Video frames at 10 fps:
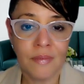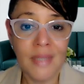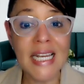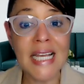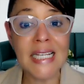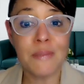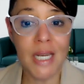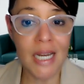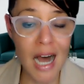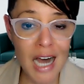It has been
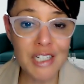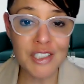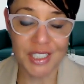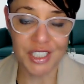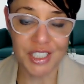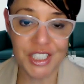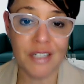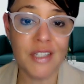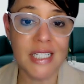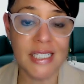an honor to share
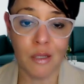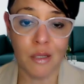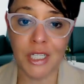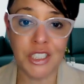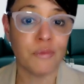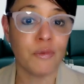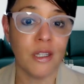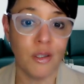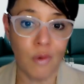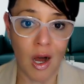this celebration with
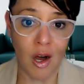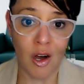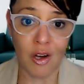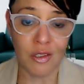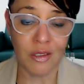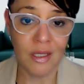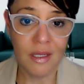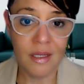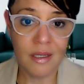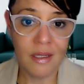you all.
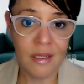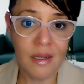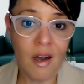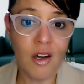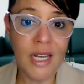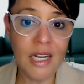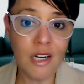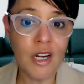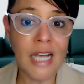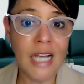On
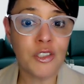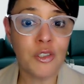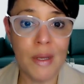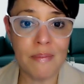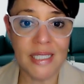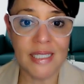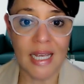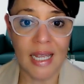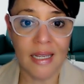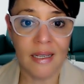International Women's
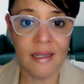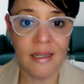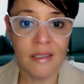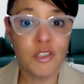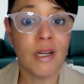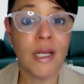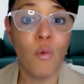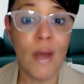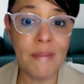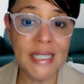Day, during
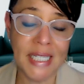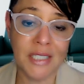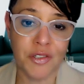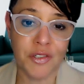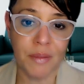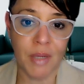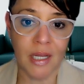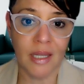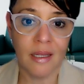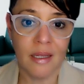Women's History Month,
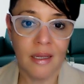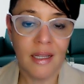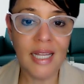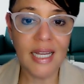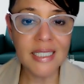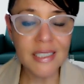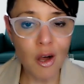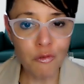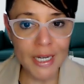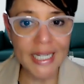let us all
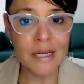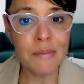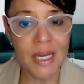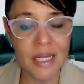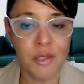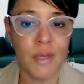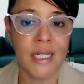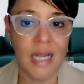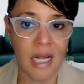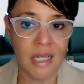recommit to
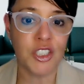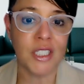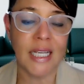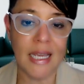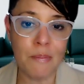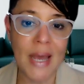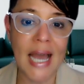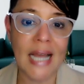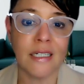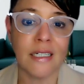acknowledging the
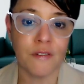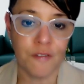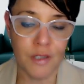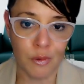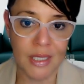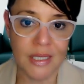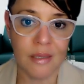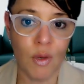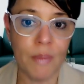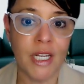impact and influence
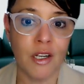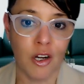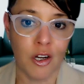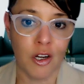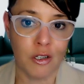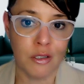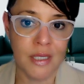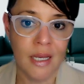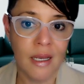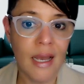women and girls
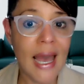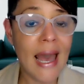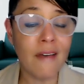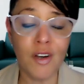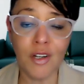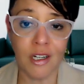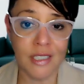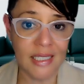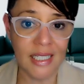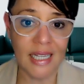have on our
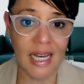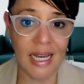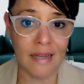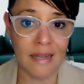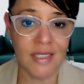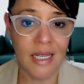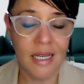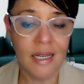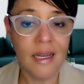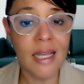daily lives,
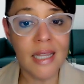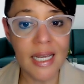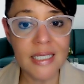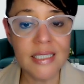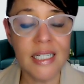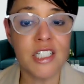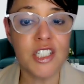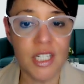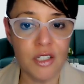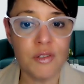and let us
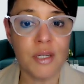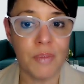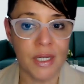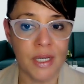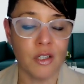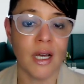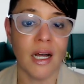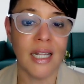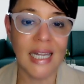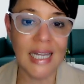continue to build a
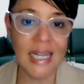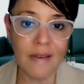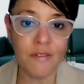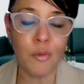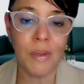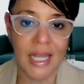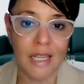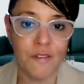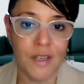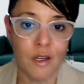level playing
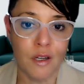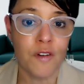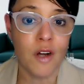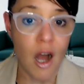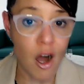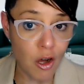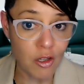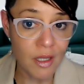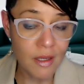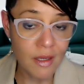field for all.
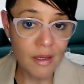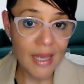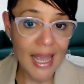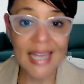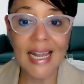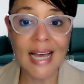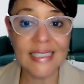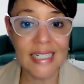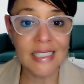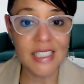And I
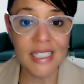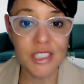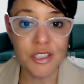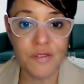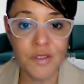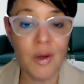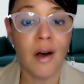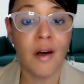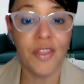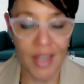say to each of you
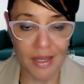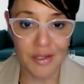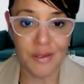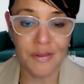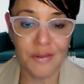all, thank you.